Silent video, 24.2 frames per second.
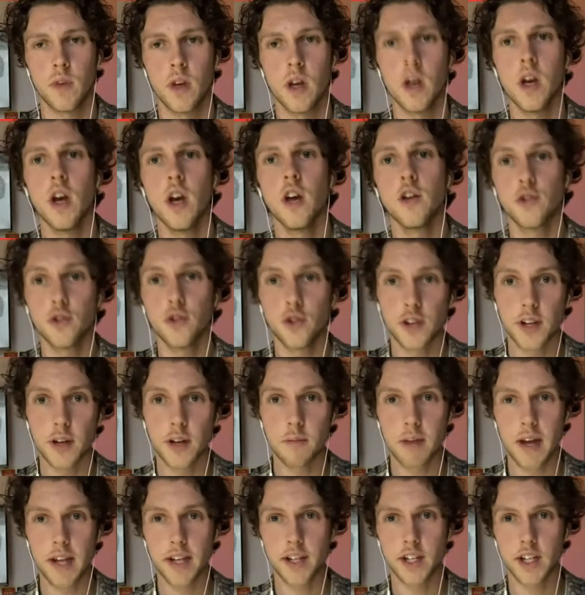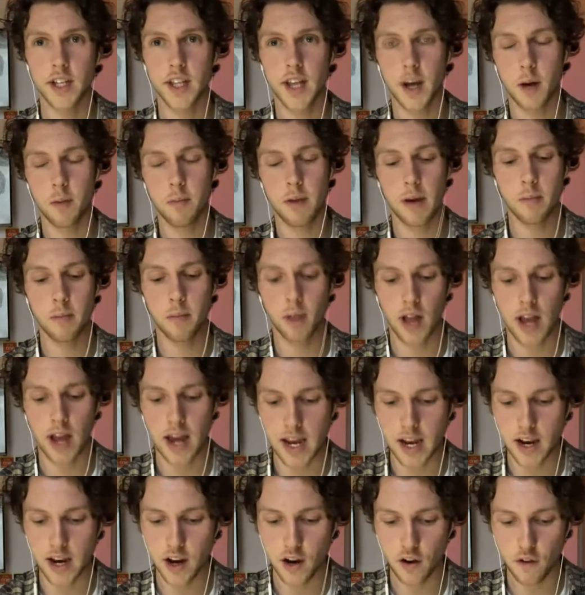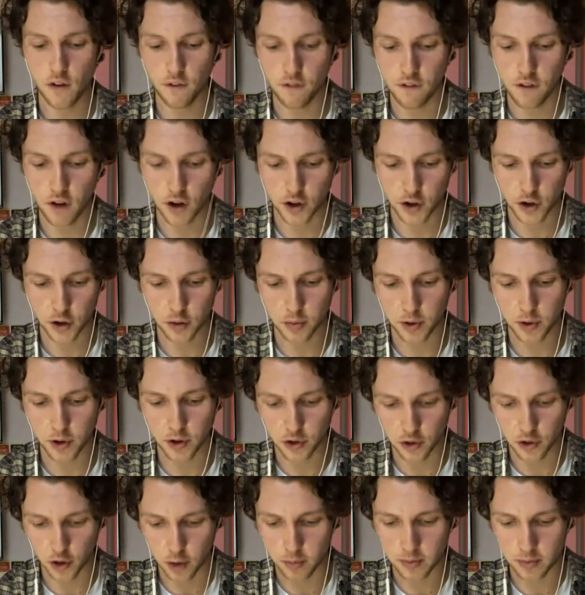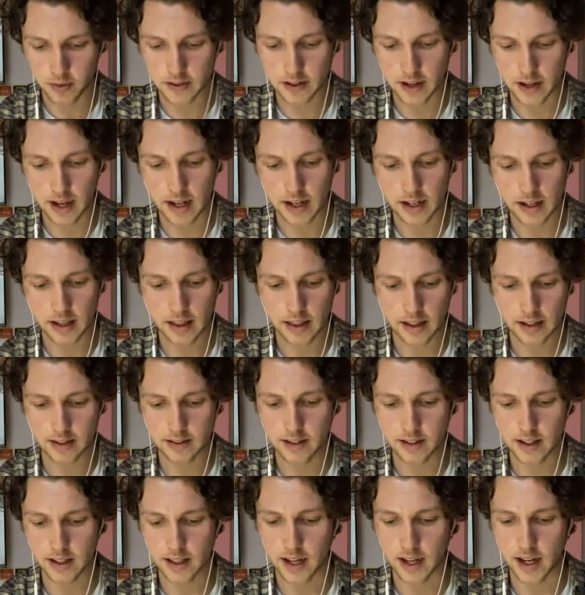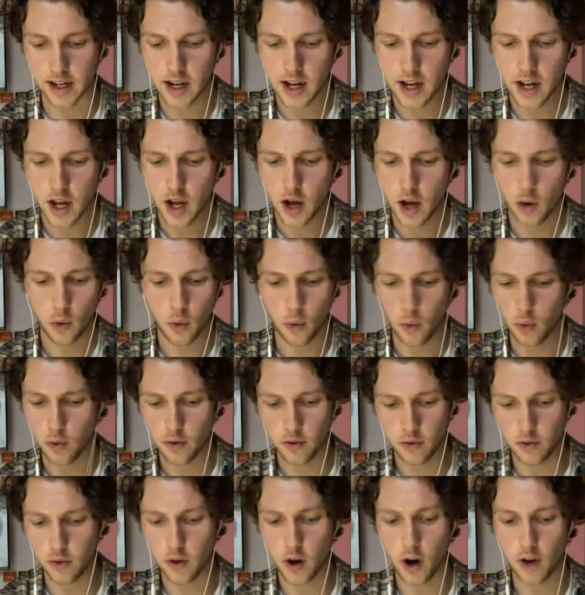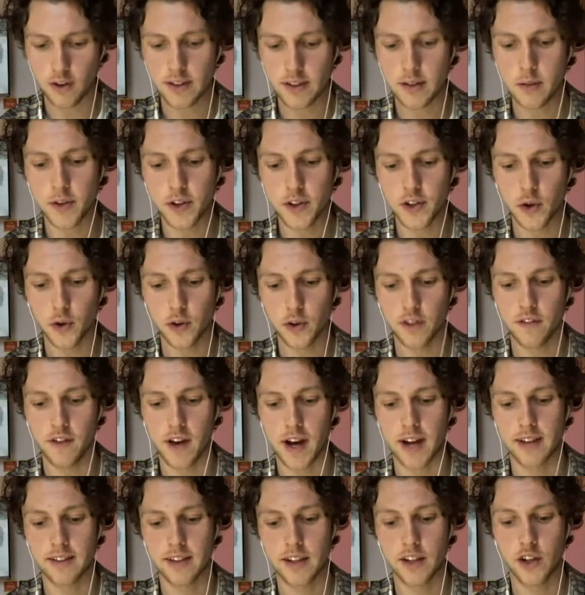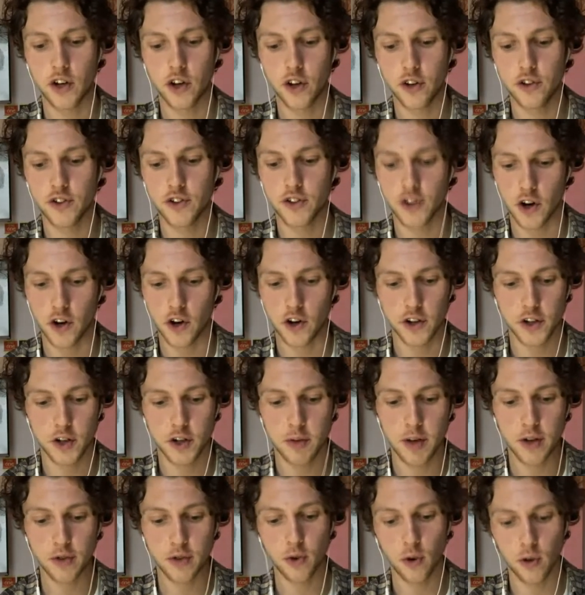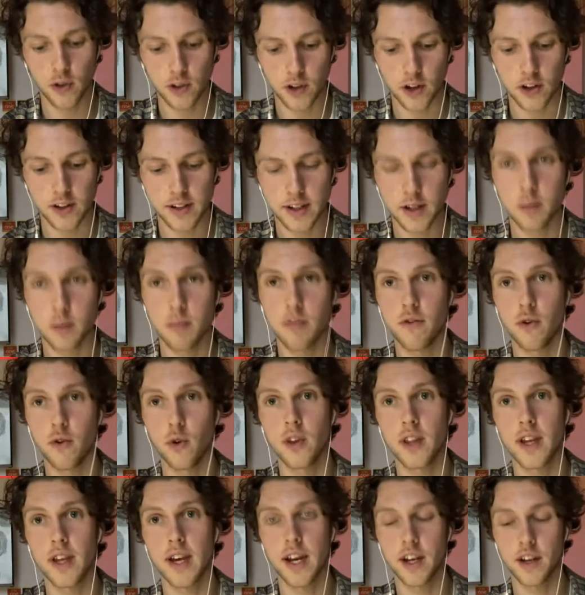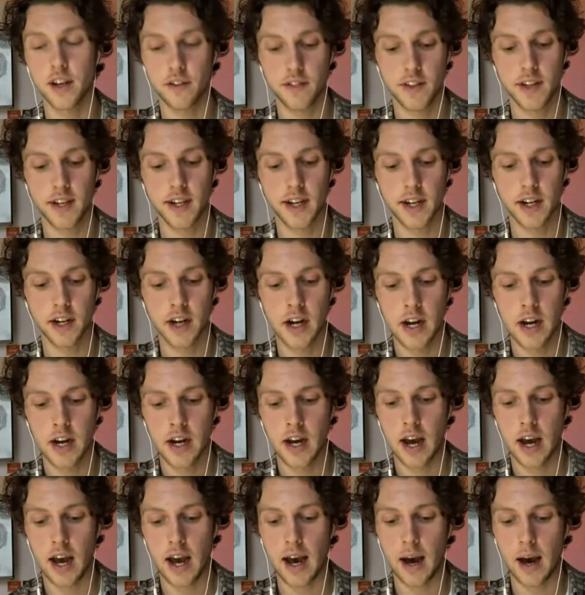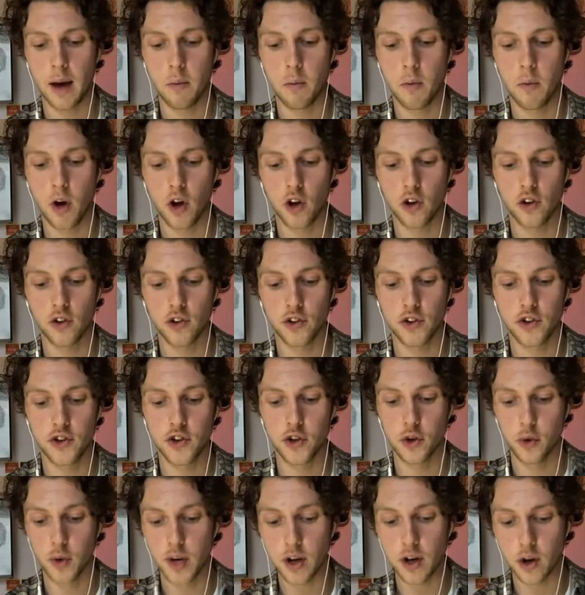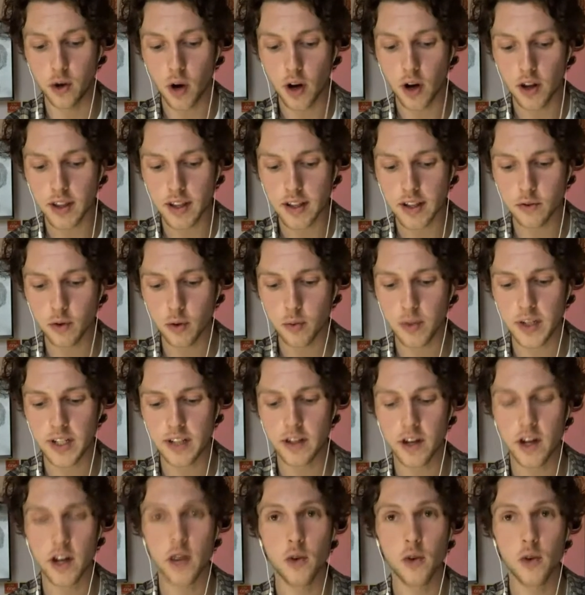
So you did mention there are people in vulnerable groups and things like that. We've obviously been told the vaccine could start to be rolled out here before the end of the year. Do we know how this will be done?